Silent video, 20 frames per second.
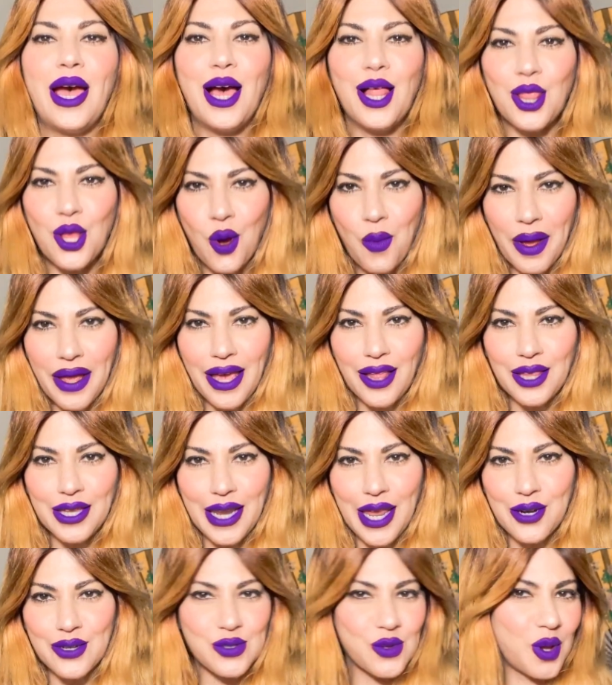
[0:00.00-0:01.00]
Hello my
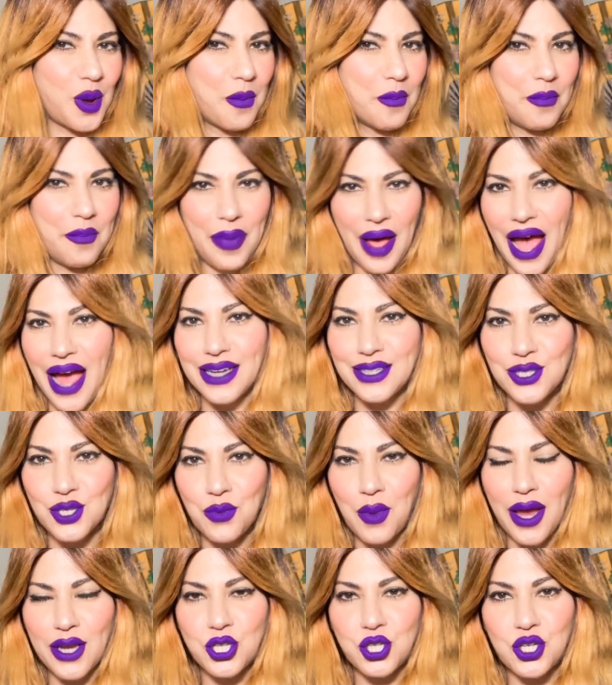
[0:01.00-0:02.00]
Ellienators, welcome back to
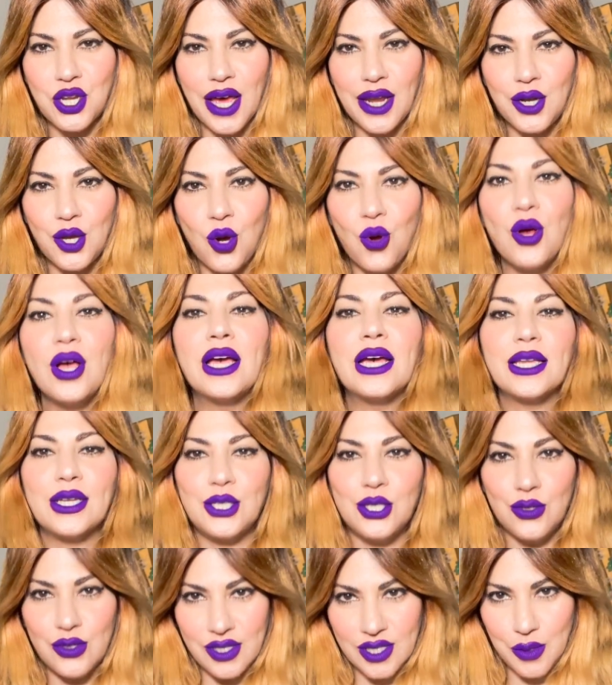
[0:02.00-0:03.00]
my channel.
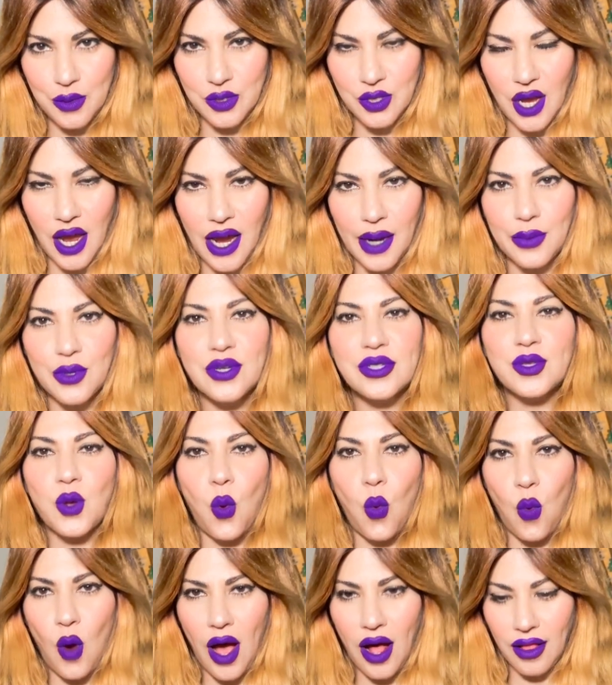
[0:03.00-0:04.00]
New subscribers,
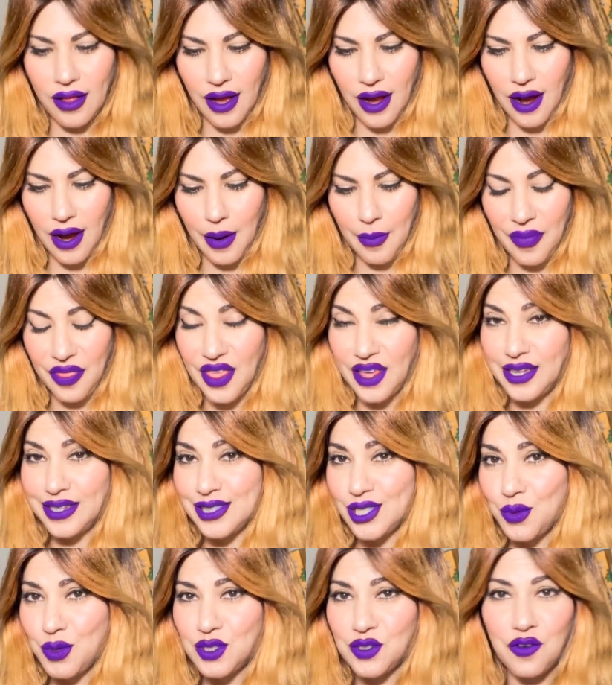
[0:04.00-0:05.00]
welcome. Thank you
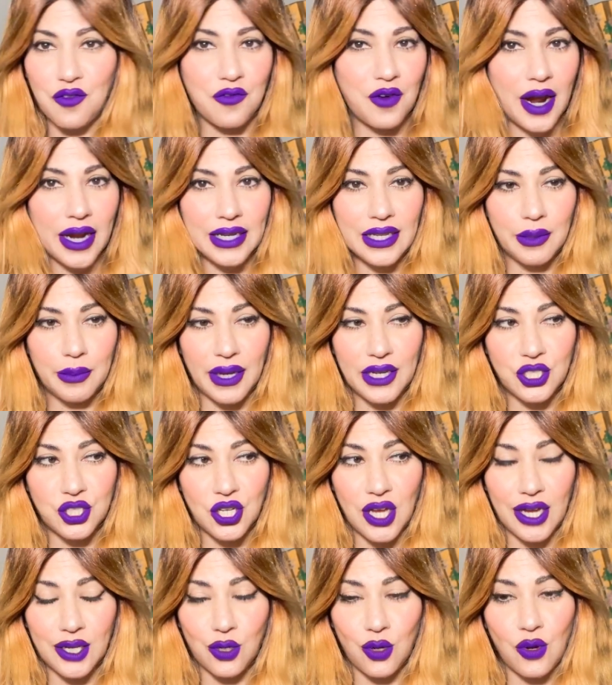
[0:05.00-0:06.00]
so much for finding my
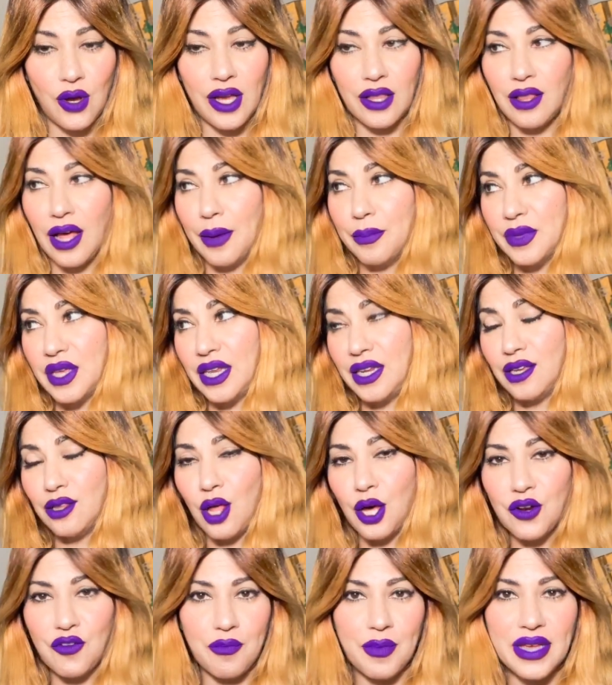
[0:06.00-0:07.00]
channel. I'm getting a
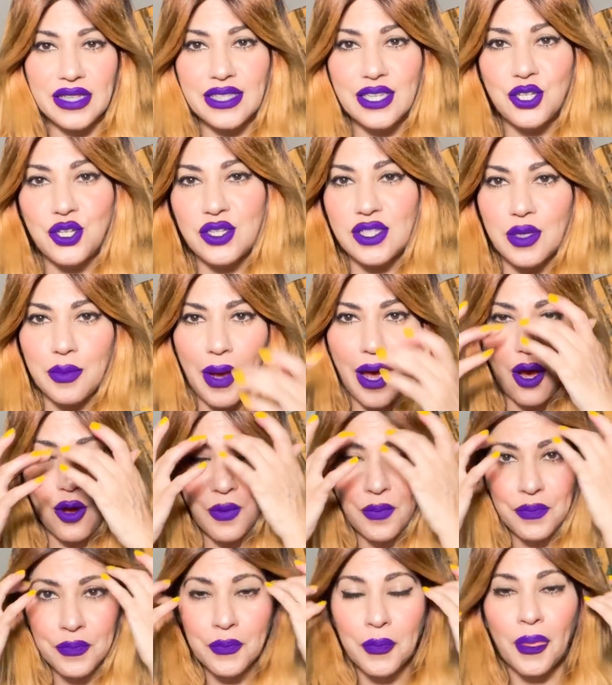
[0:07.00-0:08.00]
lot of messages about
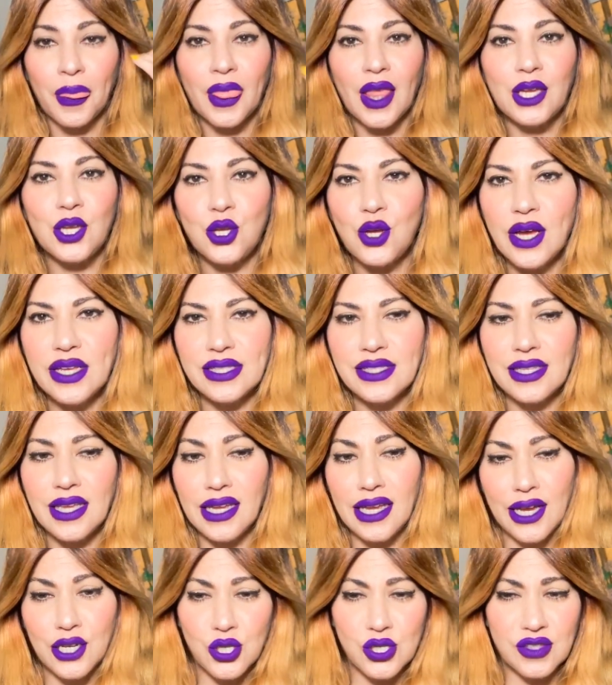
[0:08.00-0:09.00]
you guys saying,
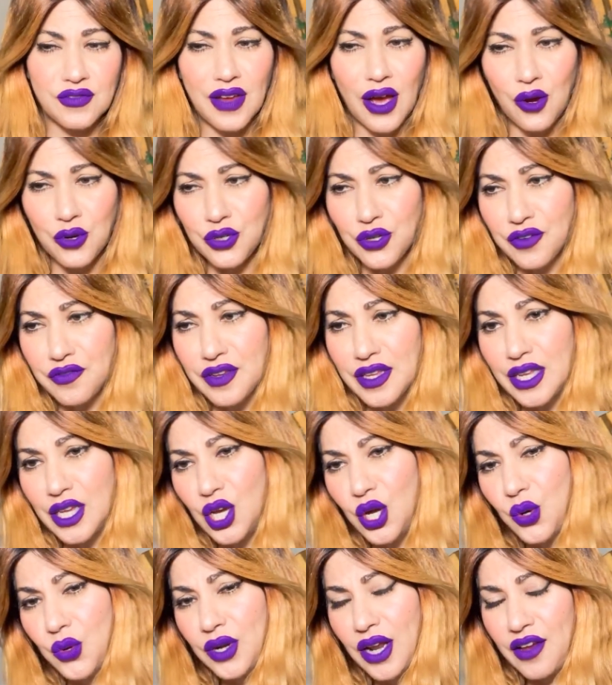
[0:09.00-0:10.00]
I just found your
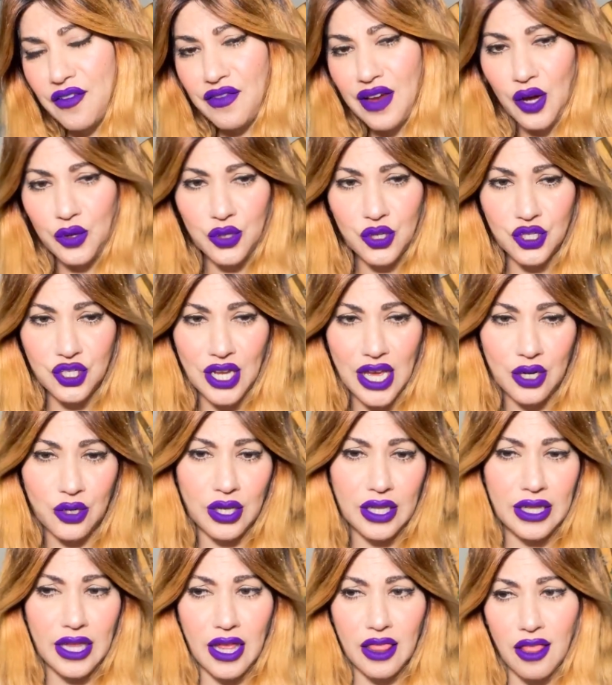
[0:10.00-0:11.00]
video and I found your channel
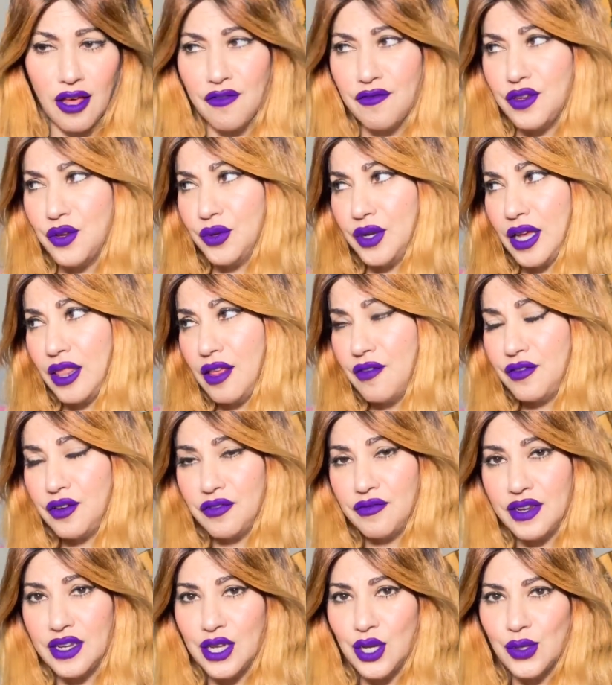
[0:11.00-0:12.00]
and I love you and I love your
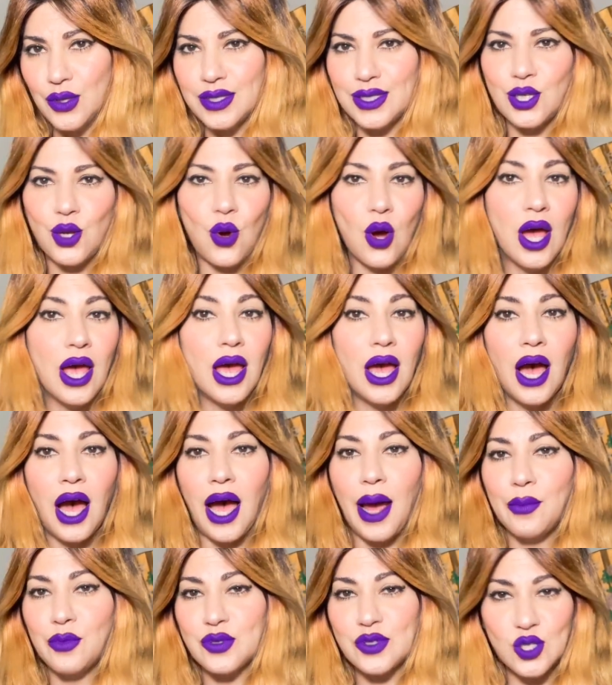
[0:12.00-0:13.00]
videos. So
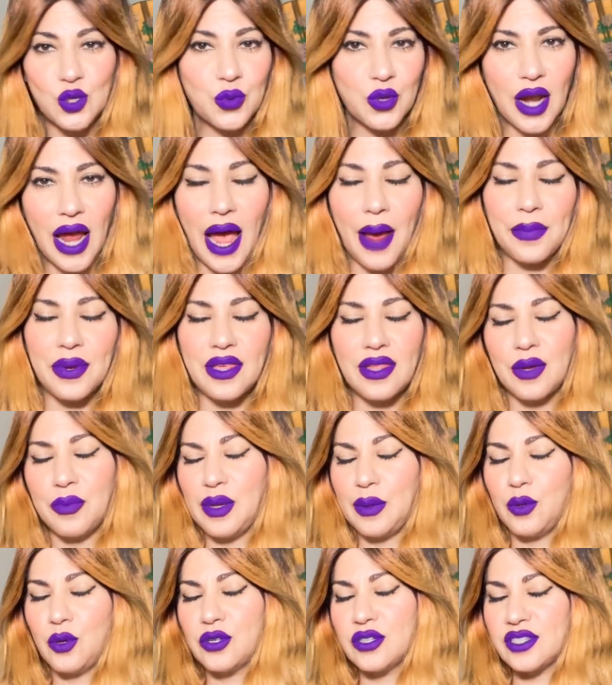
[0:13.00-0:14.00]
I'm super happy that
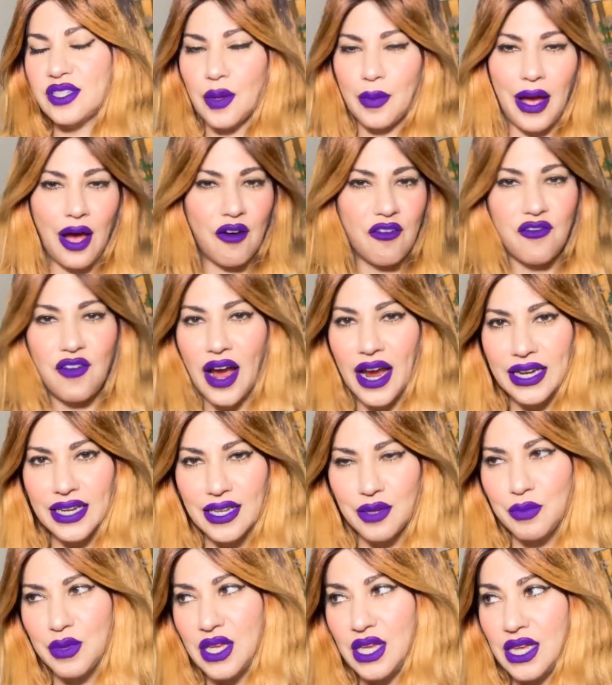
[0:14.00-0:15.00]
people are somehow finding
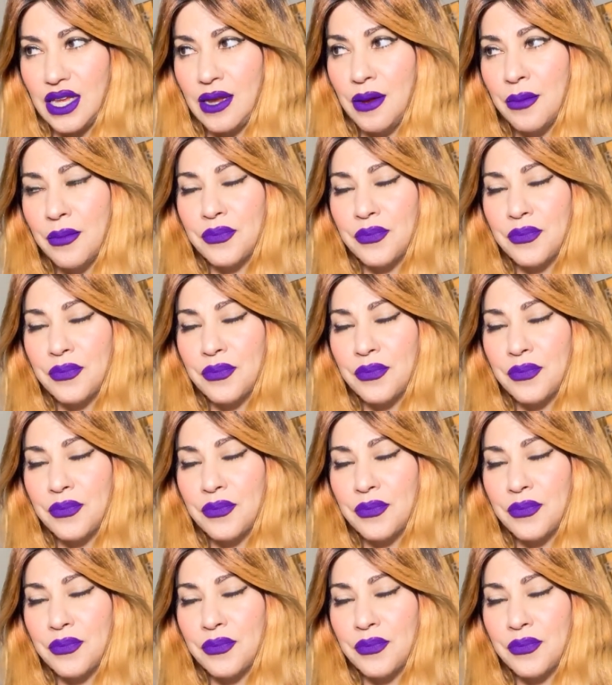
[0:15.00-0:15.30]
me.